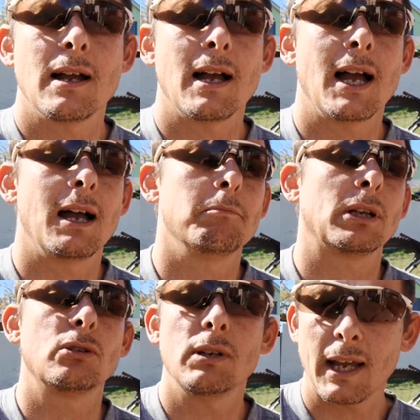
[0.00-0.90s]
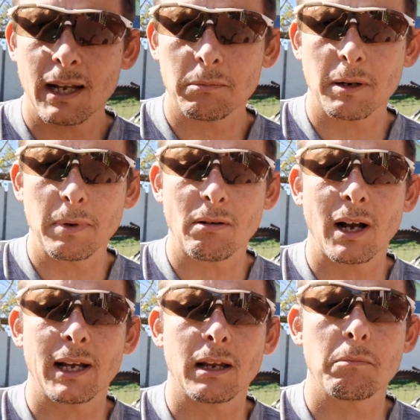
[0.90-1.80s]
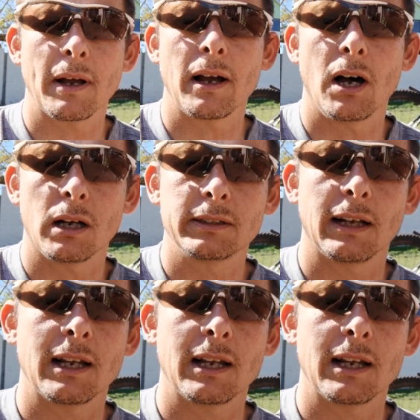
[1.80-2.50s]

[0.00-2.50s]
But today I'm going to be riding my hardtail.